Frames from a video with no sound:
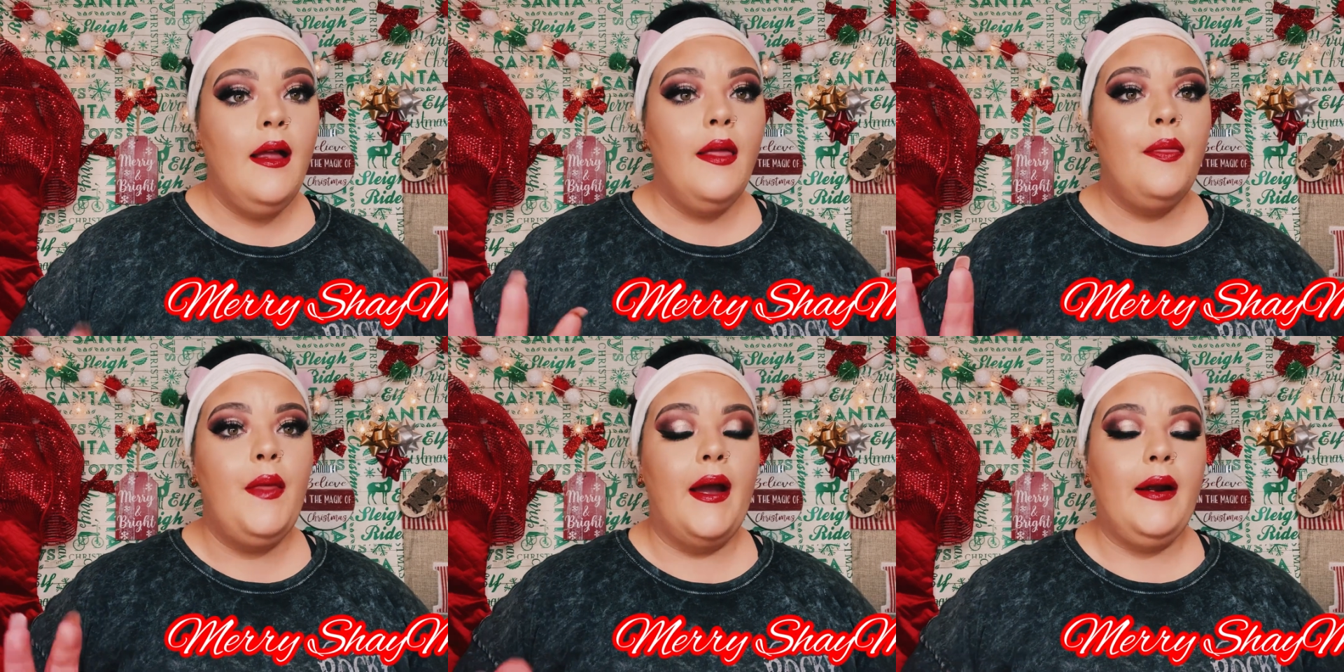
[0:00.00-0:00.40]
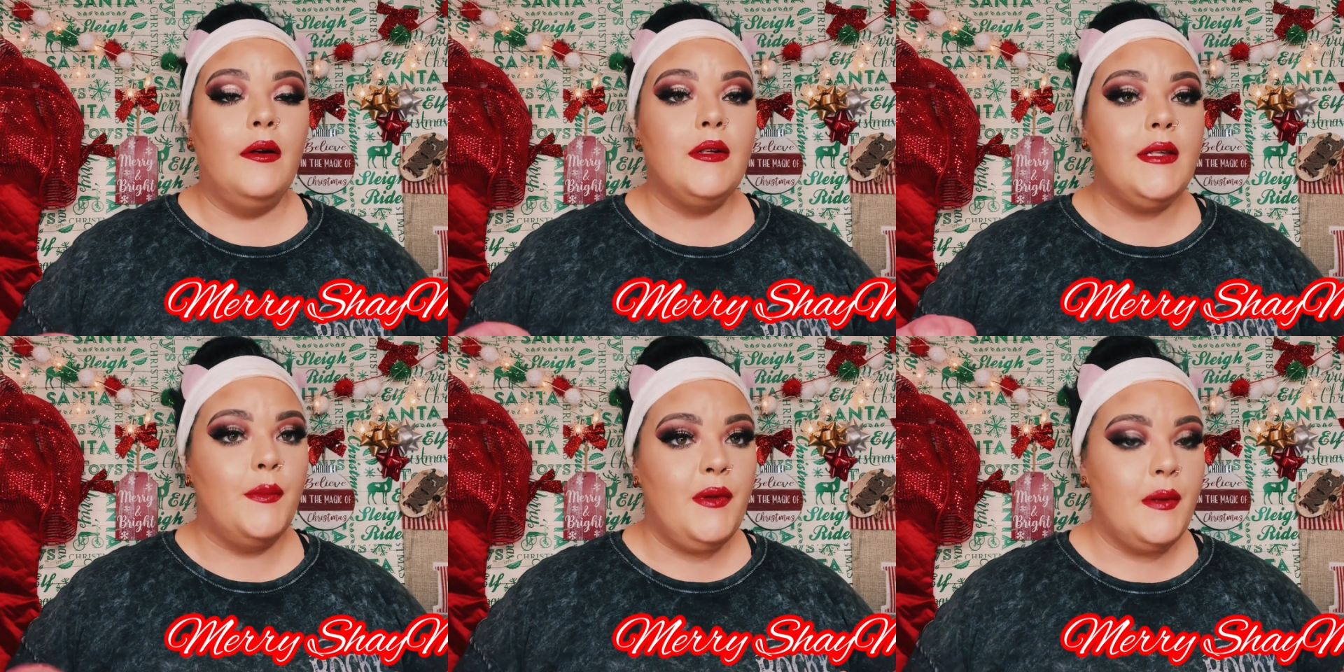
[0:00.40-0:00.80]
They are
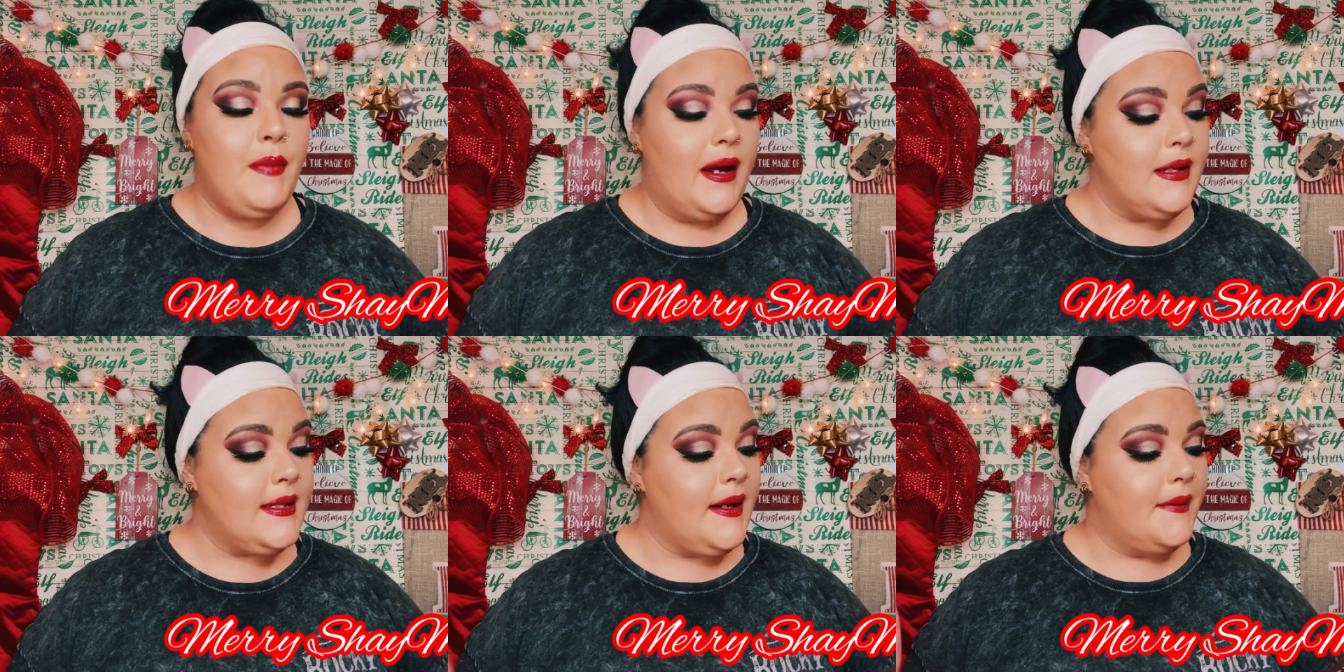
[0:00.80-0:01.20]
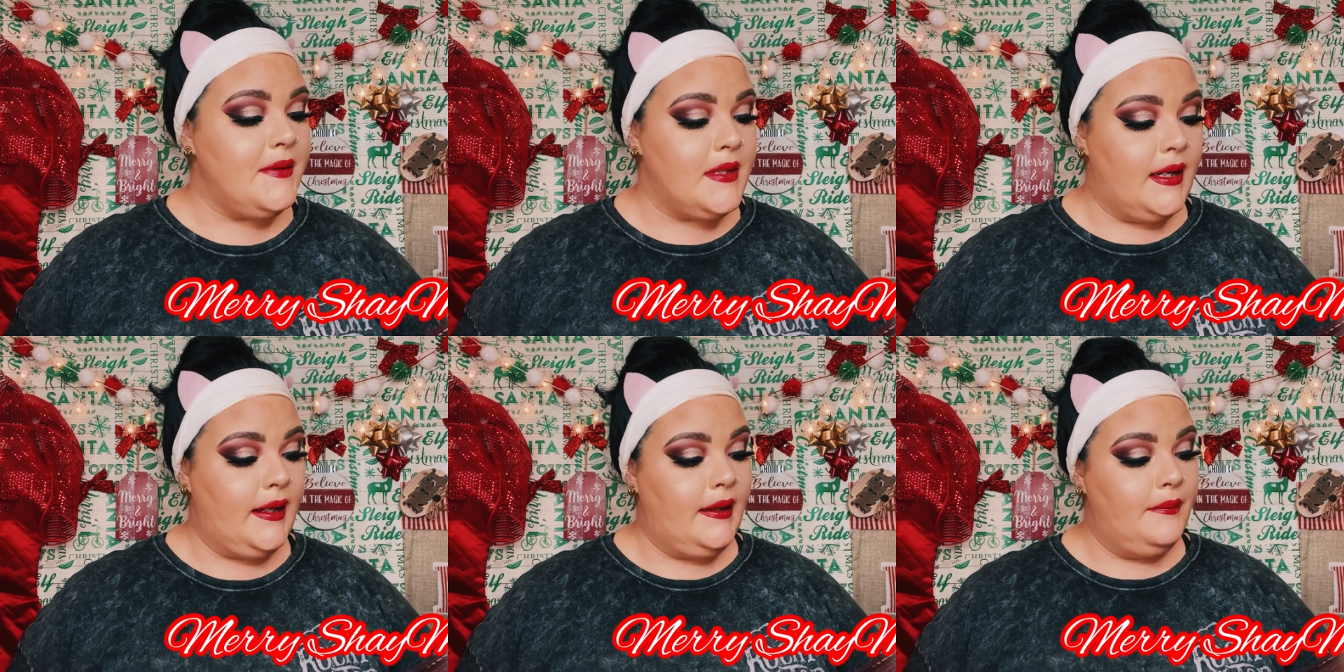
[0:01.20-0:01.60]
some of the best I've
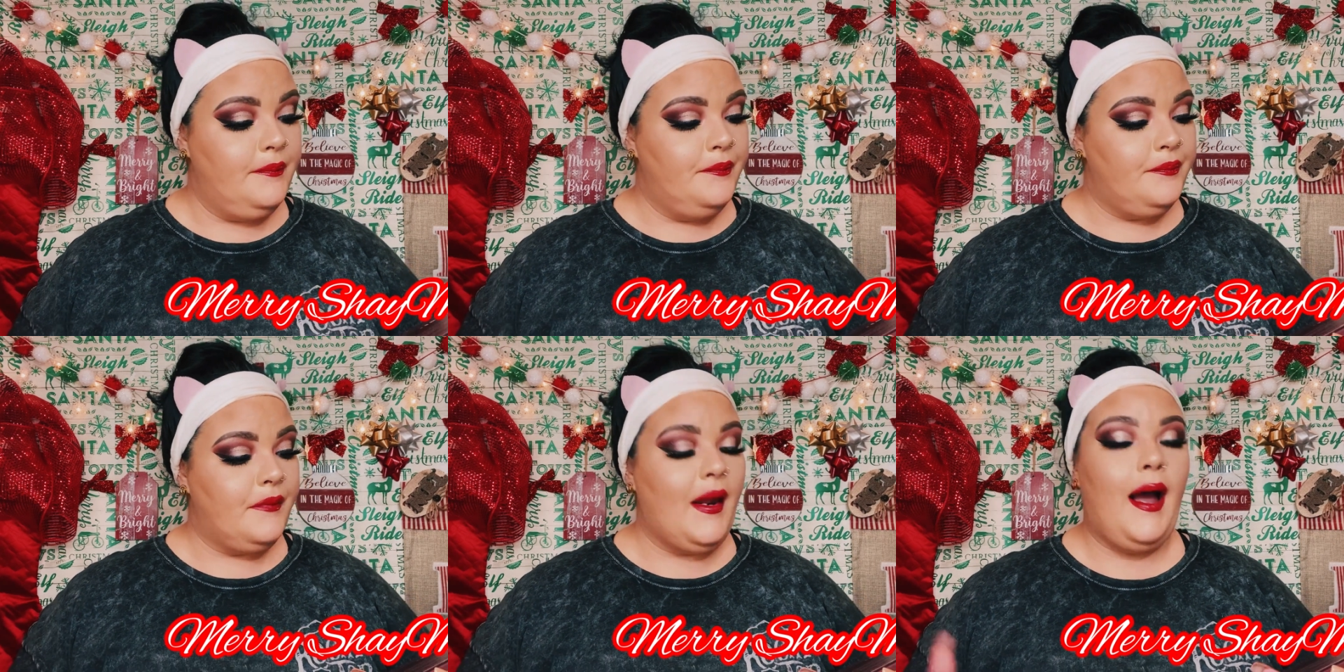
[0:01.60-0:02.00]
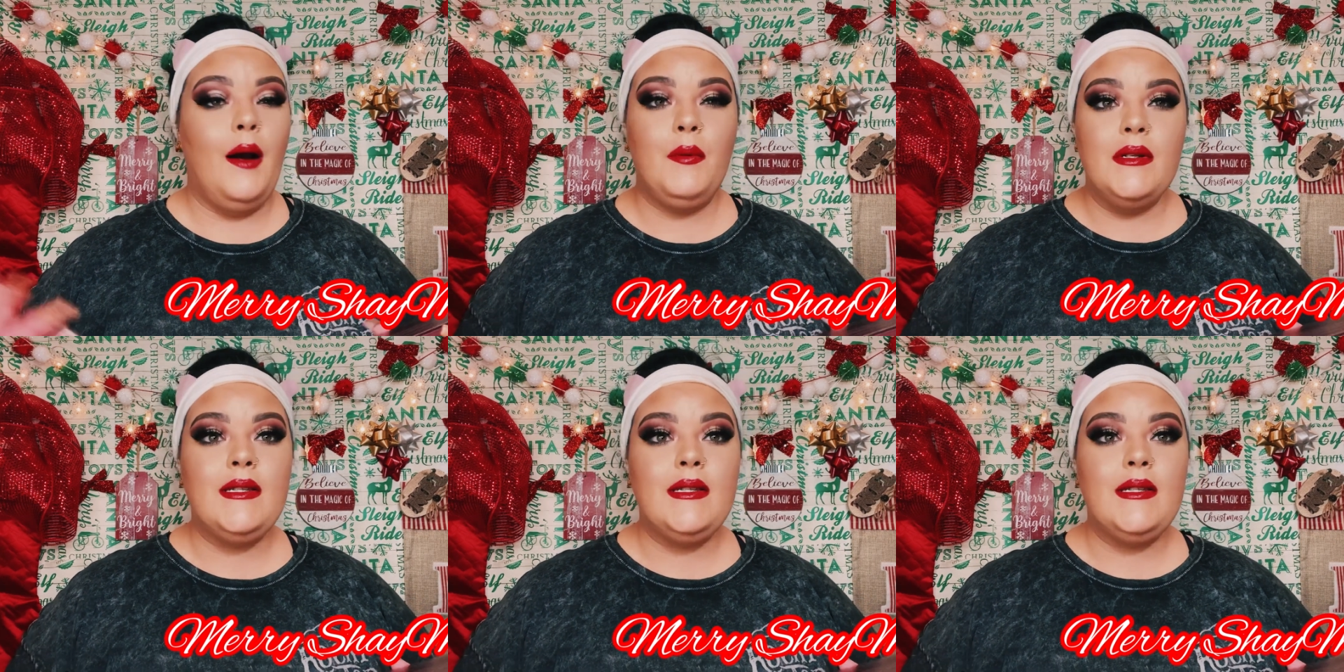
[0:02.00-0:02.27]
seen. I would